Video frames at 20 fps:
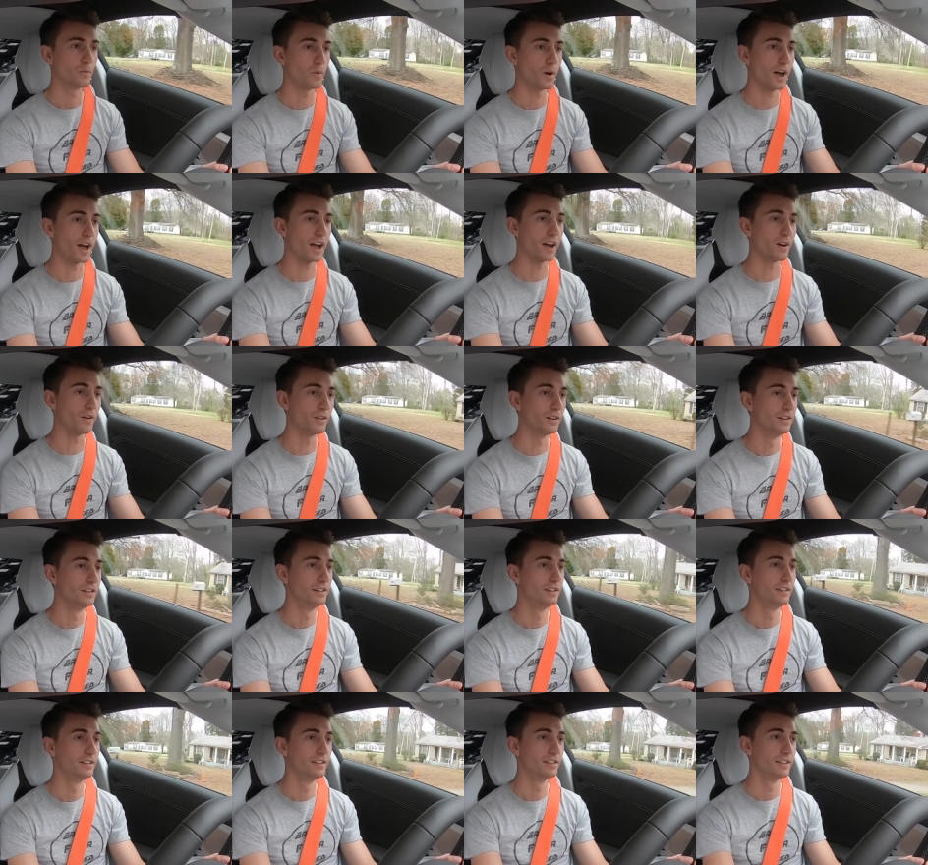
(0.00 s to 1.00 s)

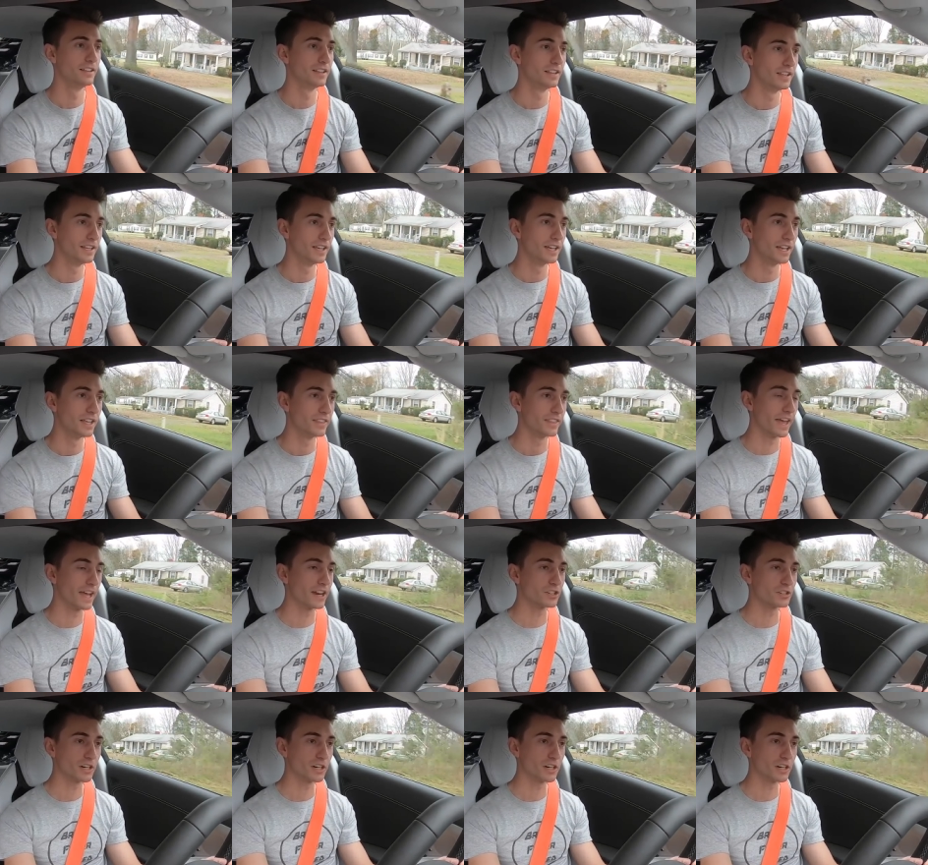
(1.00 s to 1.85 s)
Wow. That